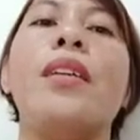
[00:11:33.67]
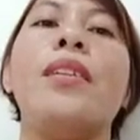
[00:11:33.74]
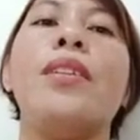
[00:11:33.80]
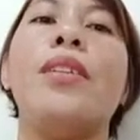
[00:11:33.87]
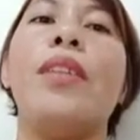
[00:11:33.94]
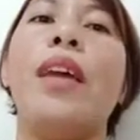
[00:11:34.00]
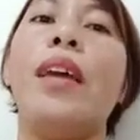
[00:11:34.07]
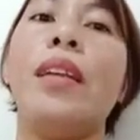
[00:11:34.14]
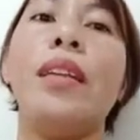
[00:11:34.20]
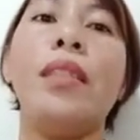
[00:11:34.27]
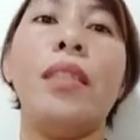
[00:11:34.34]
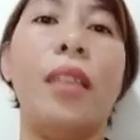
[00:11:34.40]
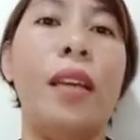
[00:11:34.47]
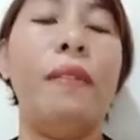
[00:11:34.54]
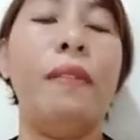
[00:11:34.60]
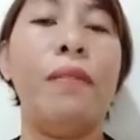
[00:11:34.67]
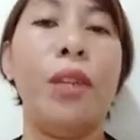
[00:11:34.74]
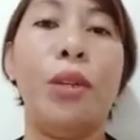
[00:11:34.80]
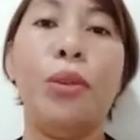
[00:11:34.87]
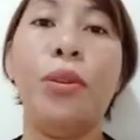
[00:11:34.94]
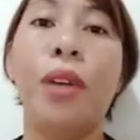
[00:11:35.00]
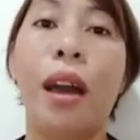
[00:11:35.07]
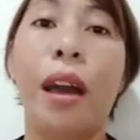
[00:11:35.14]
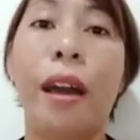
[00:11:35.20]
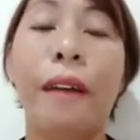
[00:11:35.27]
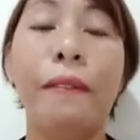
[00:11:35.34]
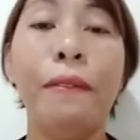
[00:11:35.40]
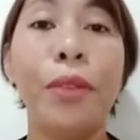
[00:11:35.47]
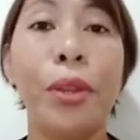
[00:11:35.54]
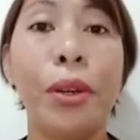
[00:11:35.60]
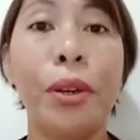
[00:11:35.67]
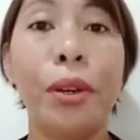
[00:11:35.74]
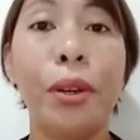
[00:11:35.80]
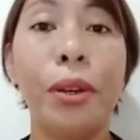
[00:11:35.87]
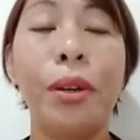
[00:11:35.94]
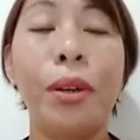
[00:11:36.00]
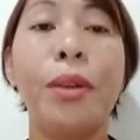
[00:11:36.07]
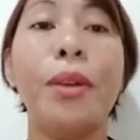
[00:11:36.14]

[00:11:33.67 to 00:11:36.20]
So that is if you have the